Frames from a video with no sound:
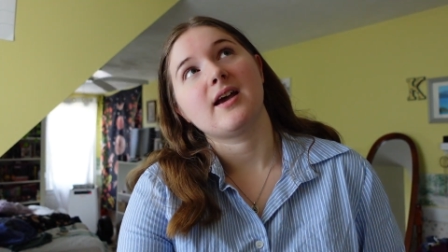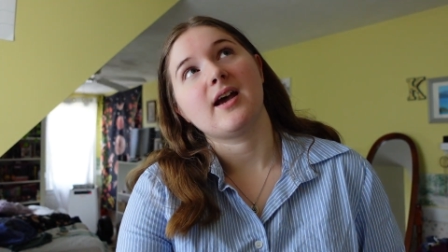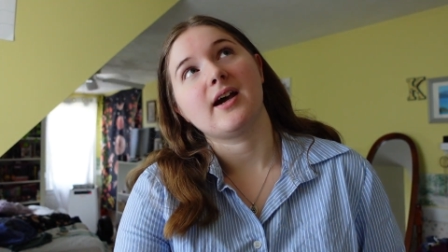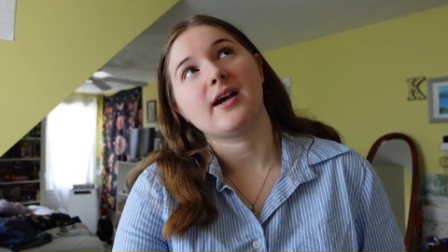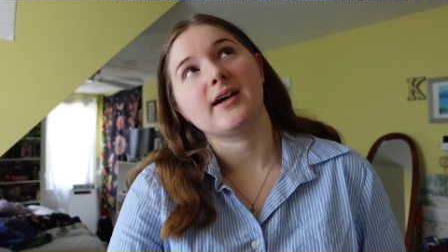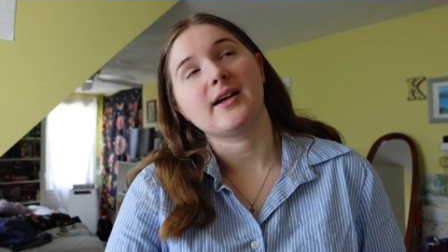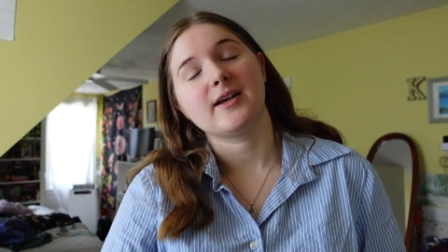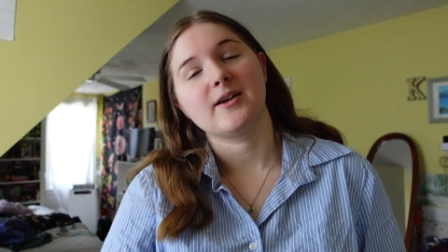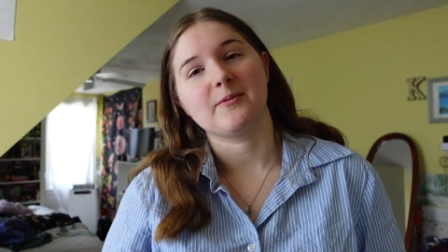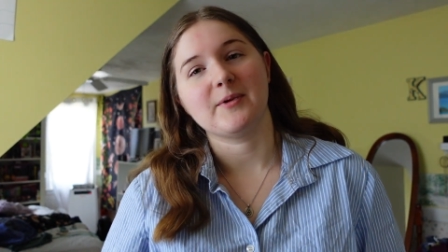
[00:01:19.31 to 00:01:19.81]

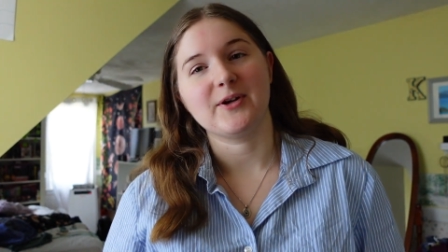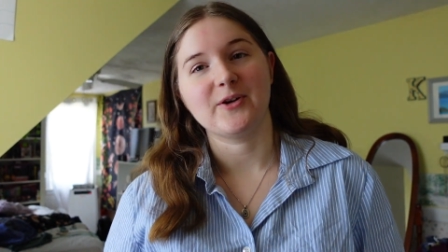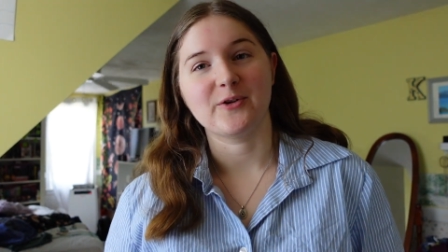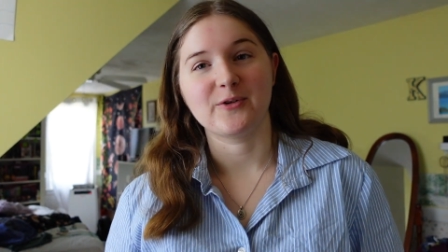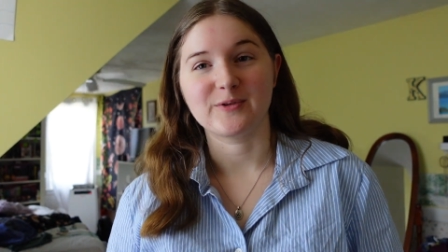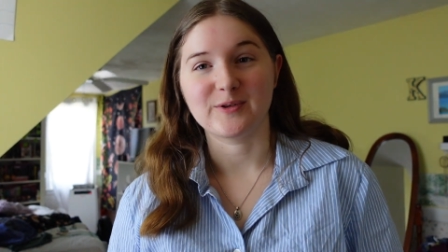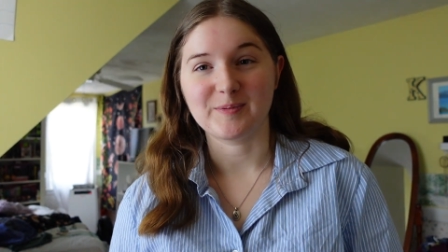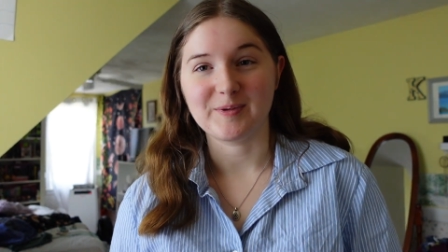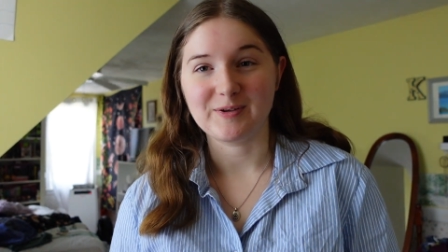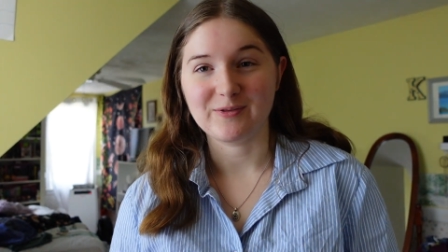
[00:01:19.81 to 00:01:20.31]
I went
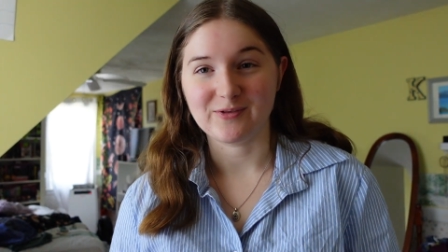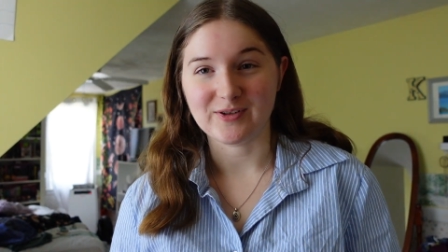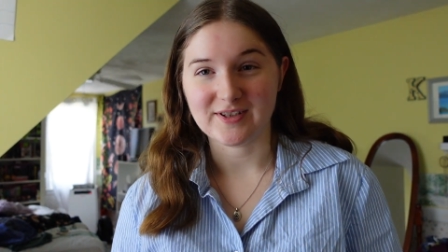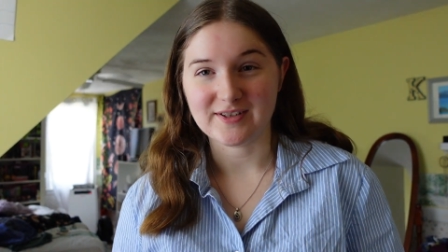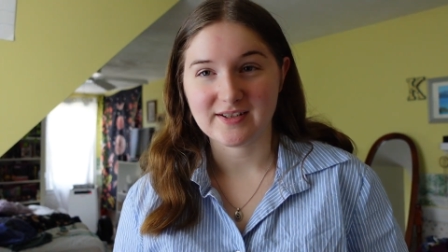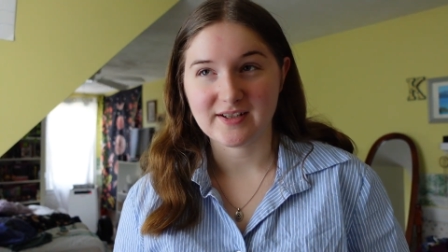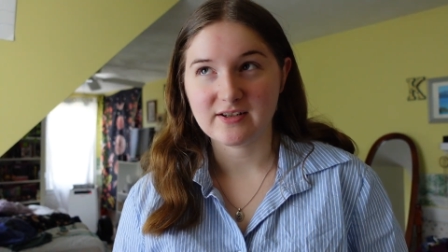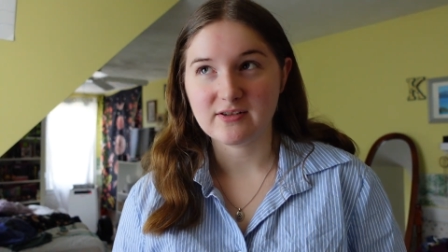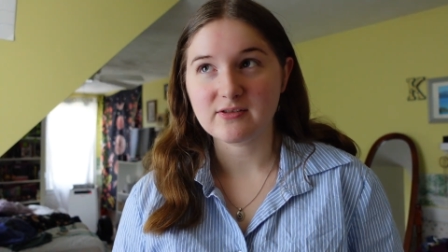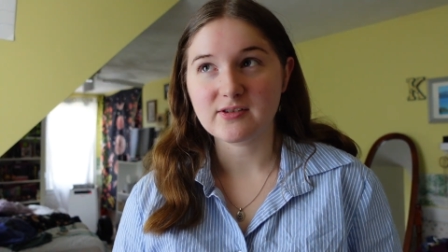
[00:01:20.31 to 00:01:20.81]
over to my
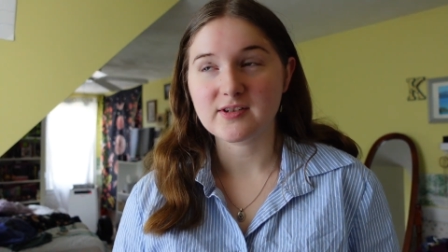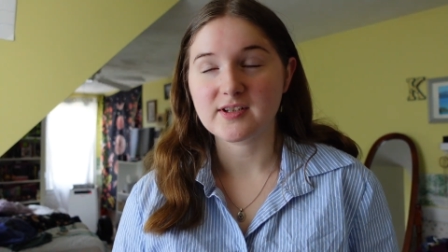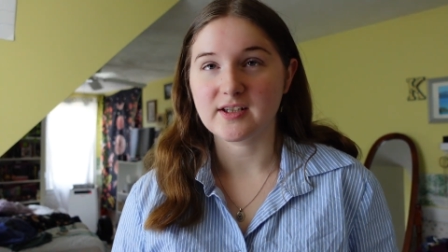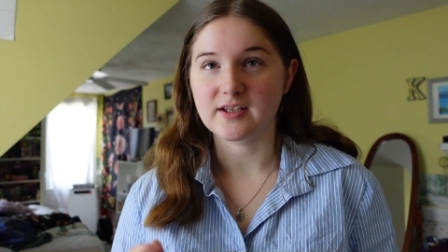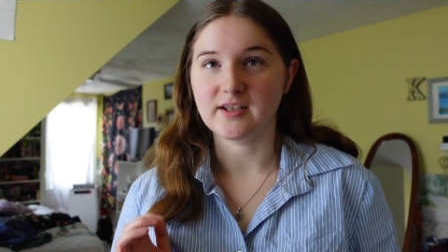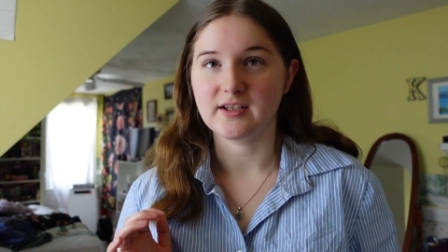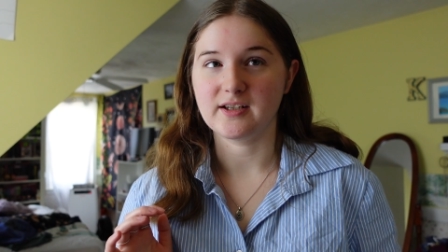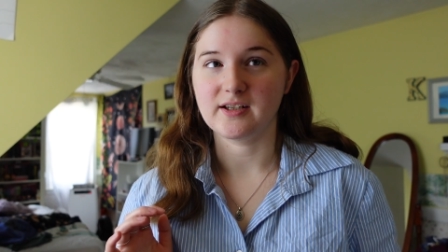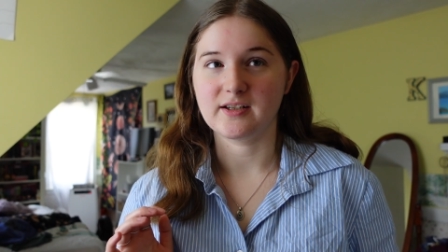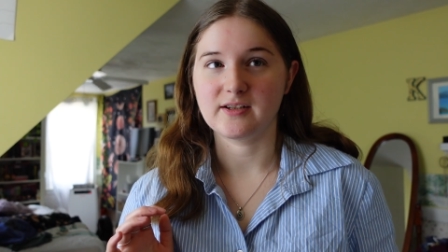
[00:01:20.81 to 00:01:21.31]
friend's house
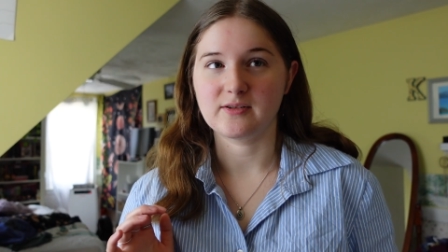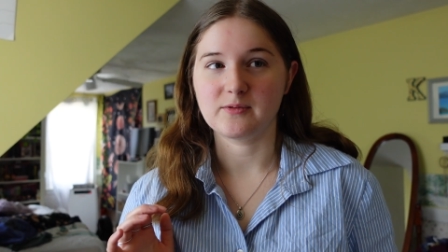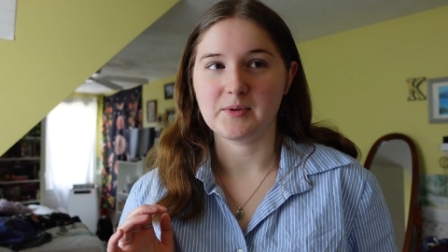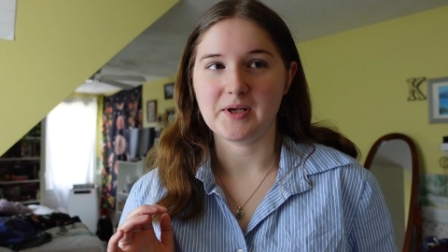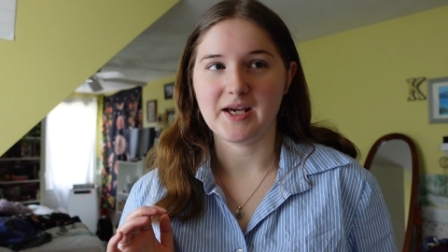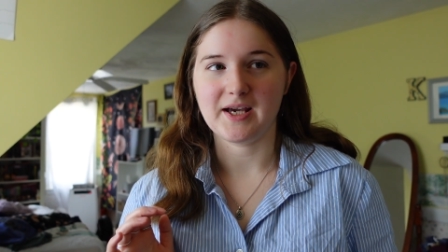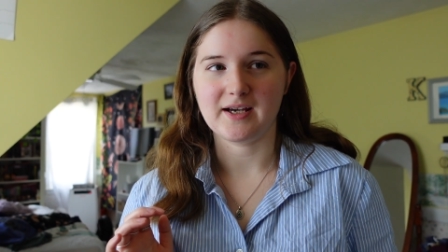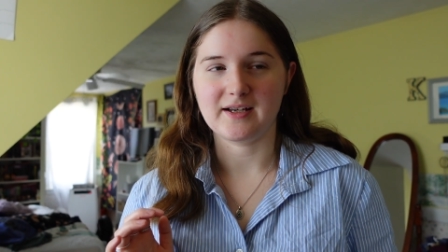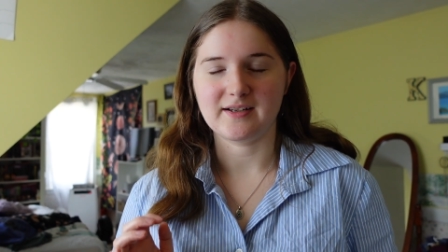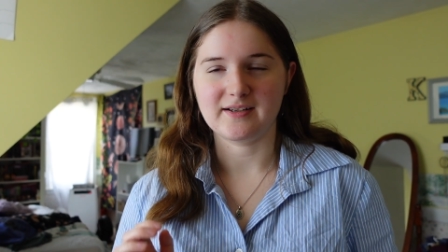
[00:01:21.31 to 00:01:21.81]
and we
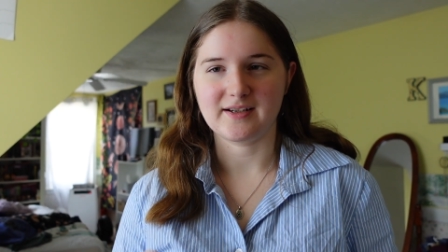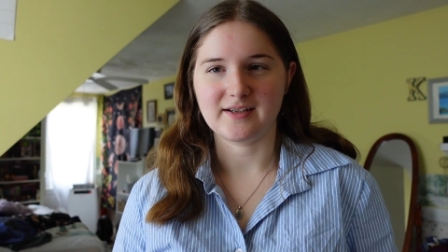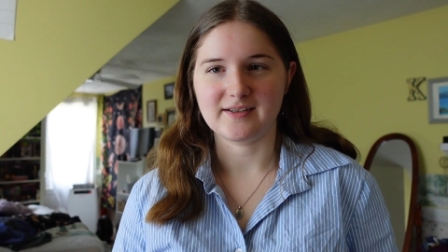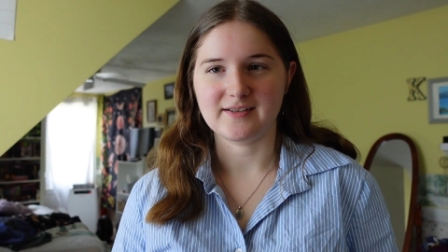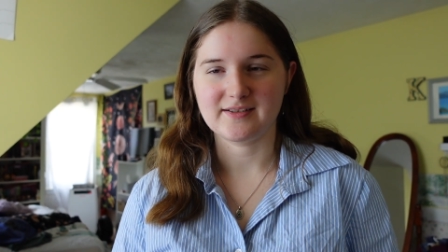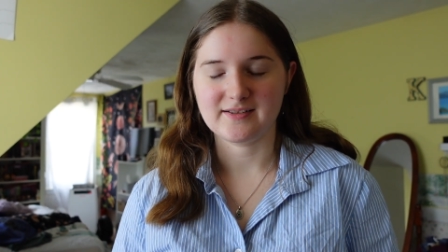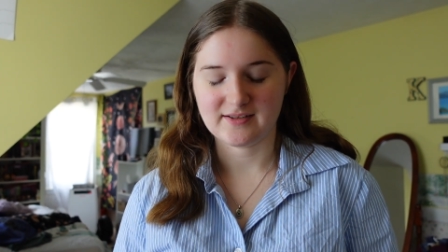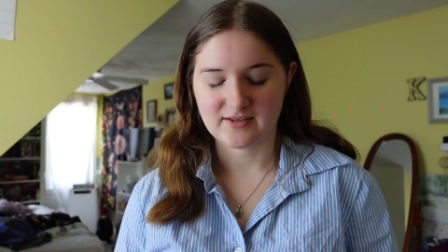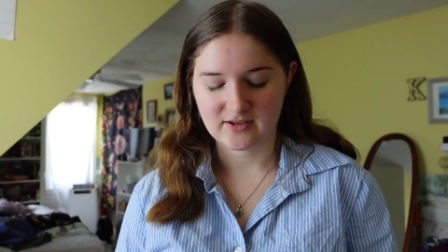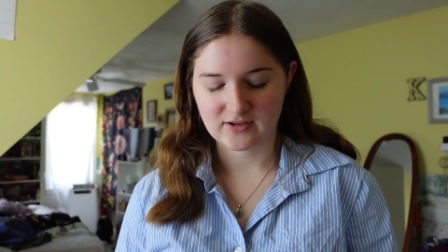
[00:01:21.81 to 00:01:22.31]
had a
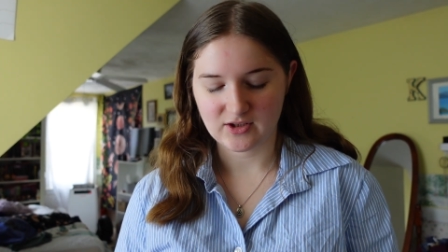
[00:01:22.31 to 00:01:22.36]
nice